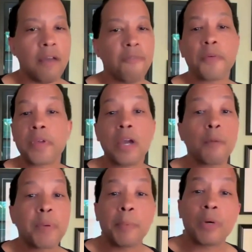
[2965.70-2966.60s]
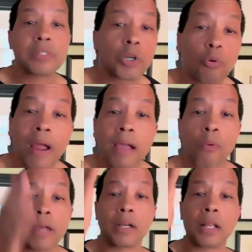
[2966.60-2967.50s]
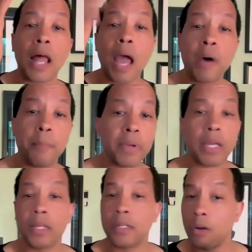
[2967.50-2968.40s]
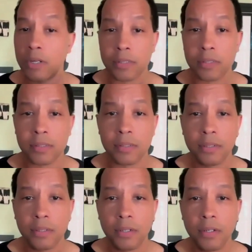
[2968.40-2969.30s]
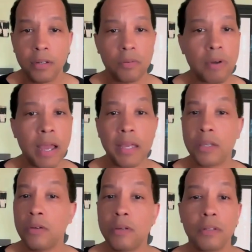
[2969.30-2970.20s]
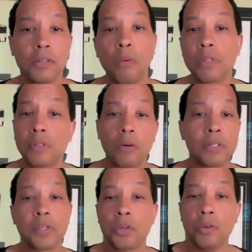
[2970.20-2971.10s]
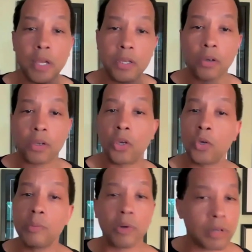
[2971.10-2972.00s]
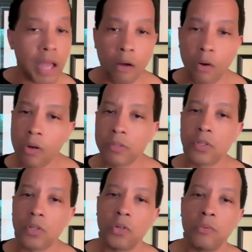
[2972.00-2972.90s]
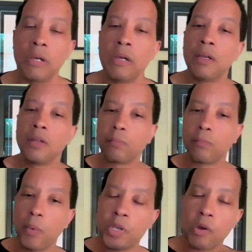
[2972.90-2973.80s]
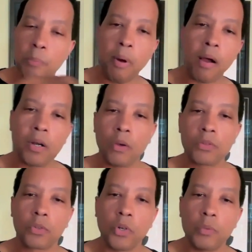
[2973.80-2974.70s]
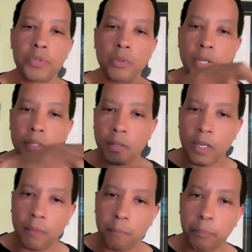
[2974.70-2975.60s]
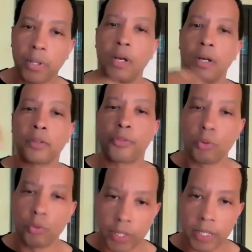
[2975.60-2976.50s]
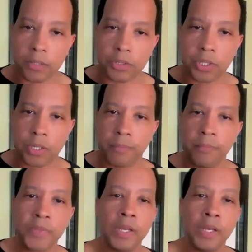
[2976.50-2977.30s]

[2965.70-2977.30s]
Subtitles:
And for the young people, it's a great way to climb up and get noticed, right? No one's noticing you in your cube or now on Zoom. but when you're part of those groups, you get to get plucked through leadership.